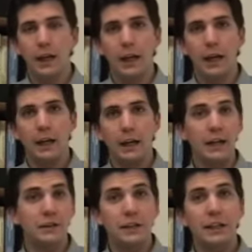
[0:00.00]
and
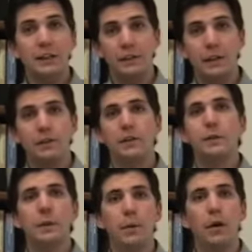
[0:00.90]
actually getting citizens to
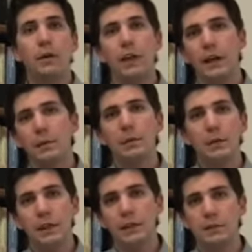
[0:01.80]
be part of that
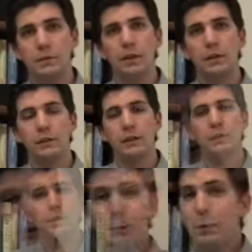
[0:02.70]
implementation process.
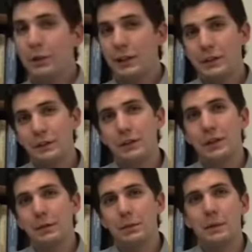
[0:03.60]
The most important issues to
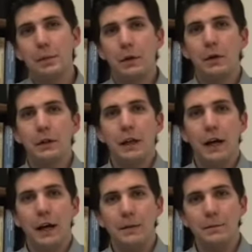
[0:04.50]
young people
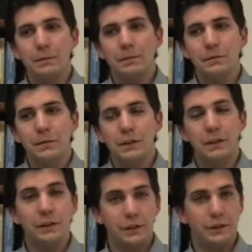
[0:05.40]

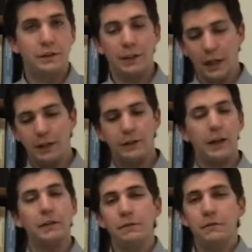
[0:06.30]
tend to
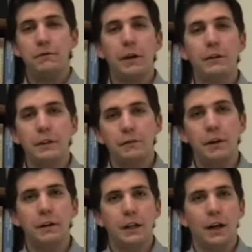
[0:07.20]
stay fairly